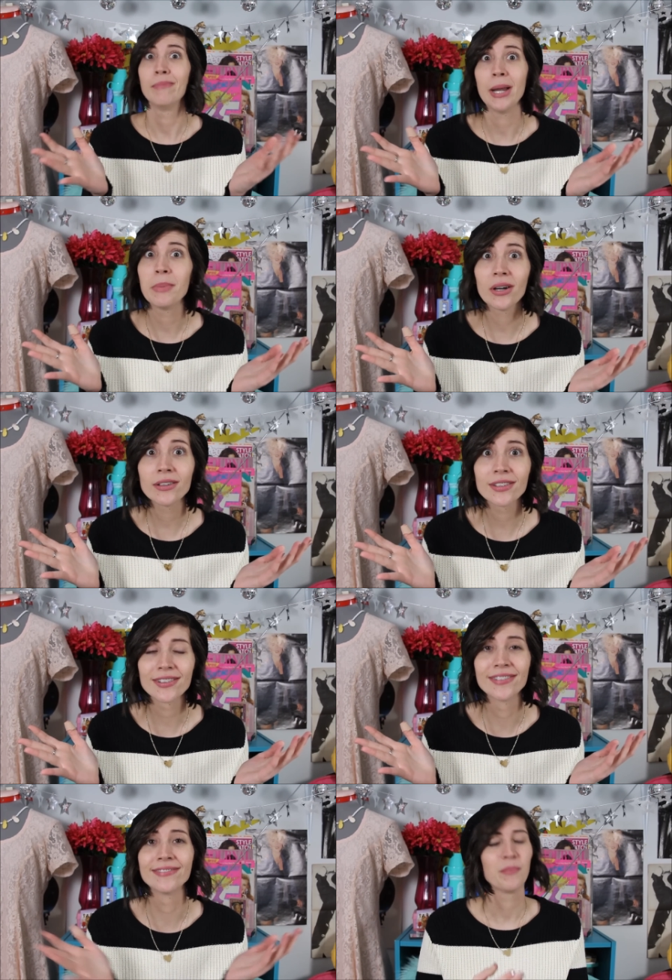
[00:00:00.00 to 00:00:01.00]
bed
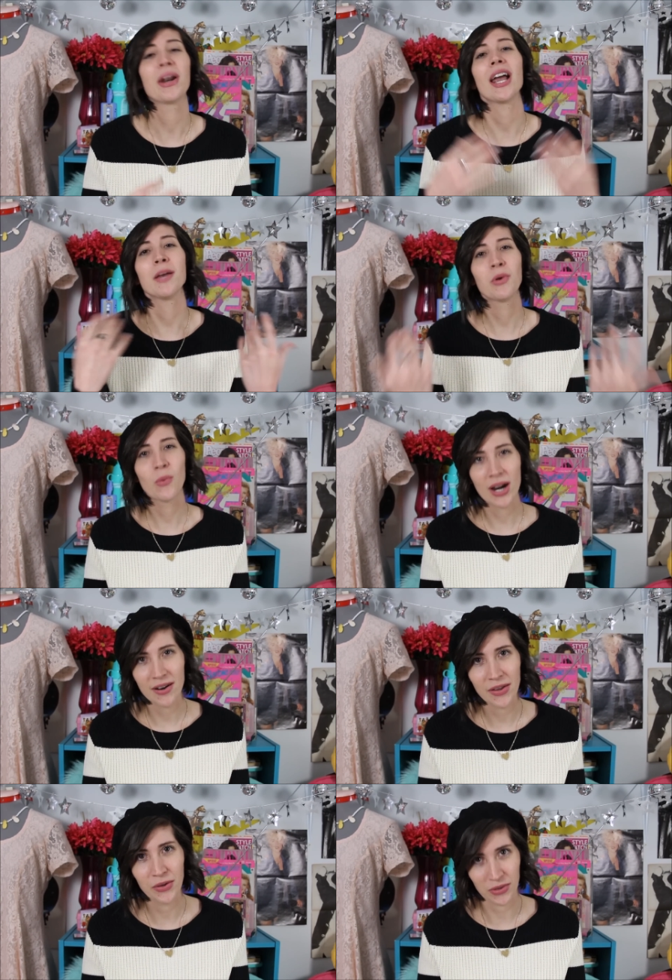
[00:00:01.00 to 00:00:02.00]
bugs, but I am
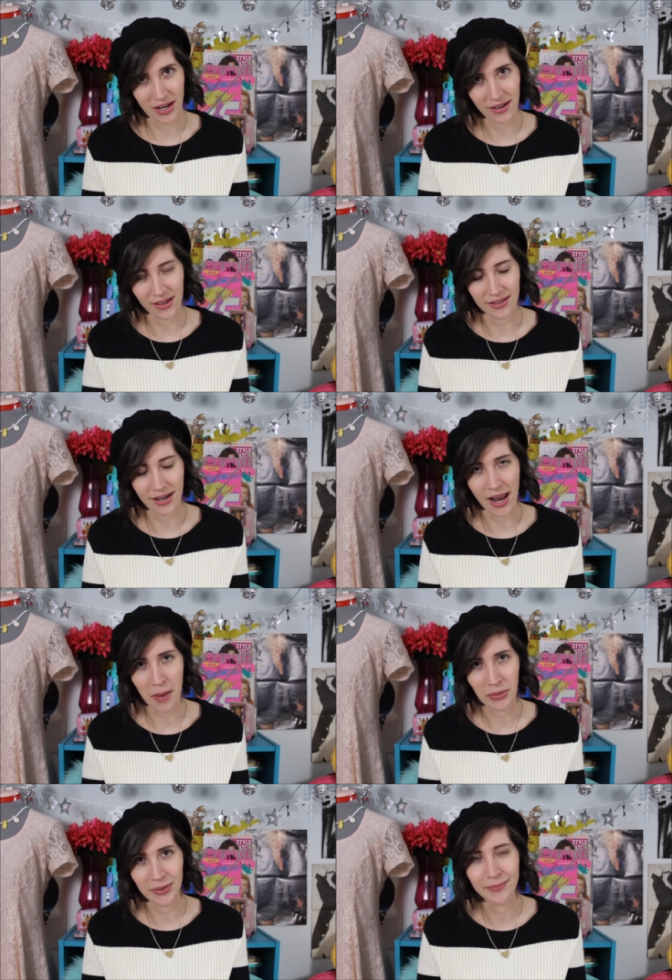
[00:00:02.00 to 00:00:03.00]
aware that those kind of things can
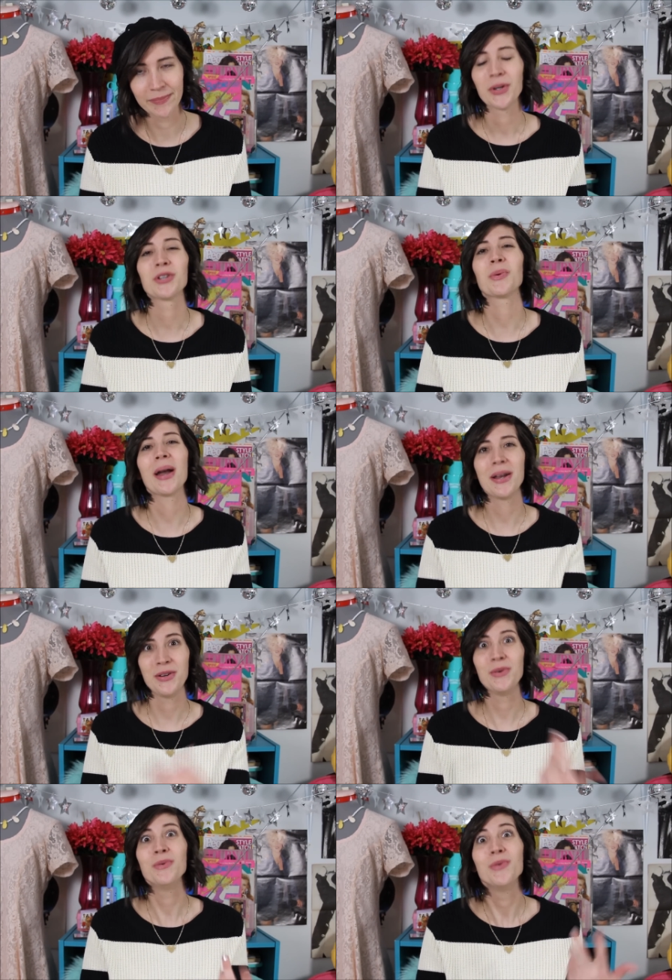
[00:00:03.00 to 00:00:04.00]
happen, which is why I
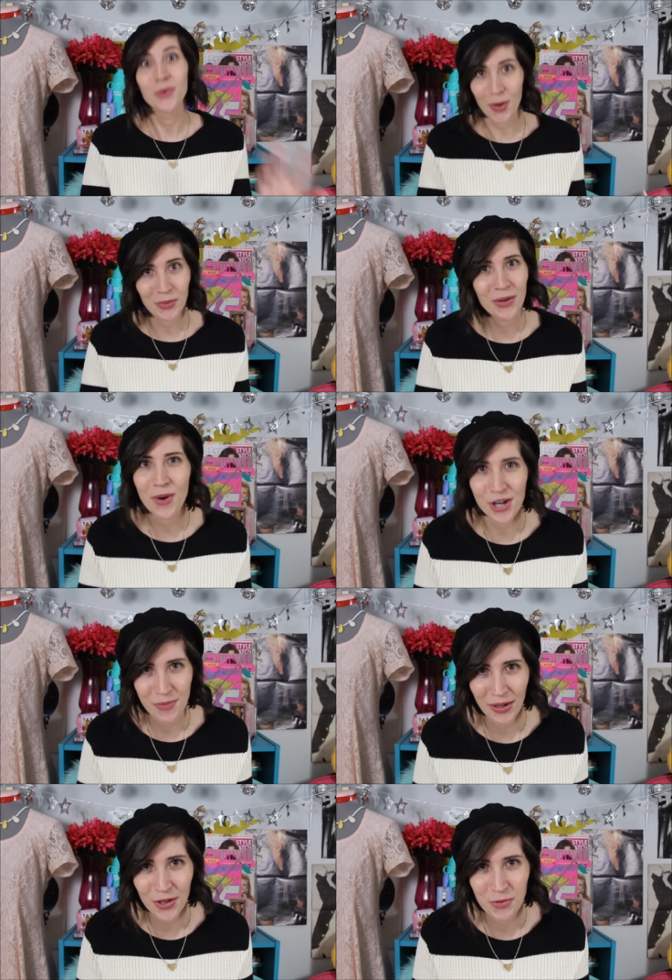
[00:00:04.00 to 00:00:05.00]
do normally
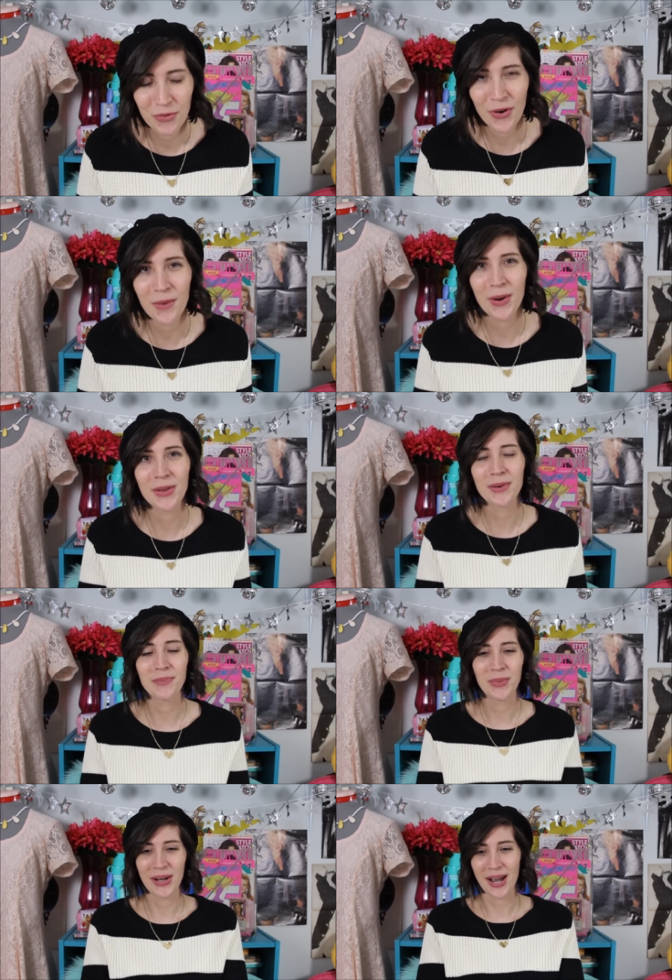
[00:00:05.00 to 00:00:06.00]
wash my clothes before I wear
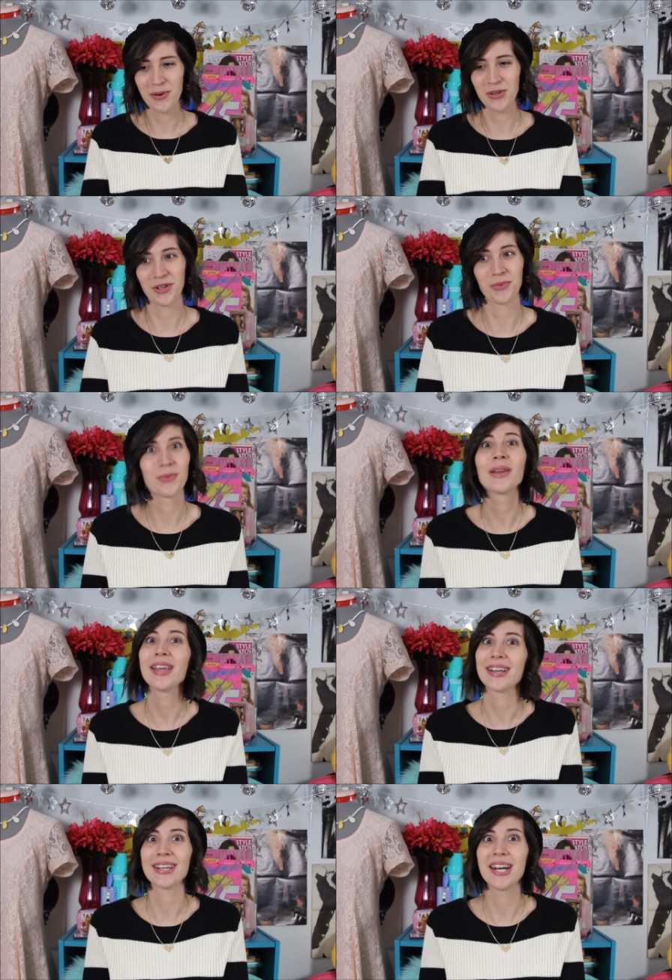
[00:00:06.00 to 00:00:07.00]
them, but I was just
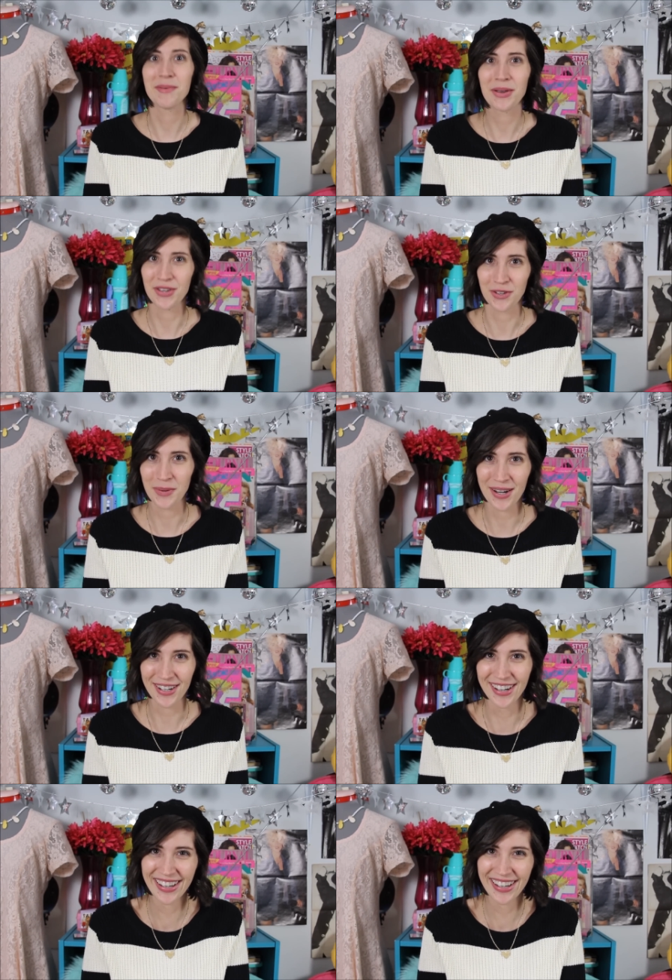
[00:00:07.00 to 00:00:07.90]
really excited about this sweater.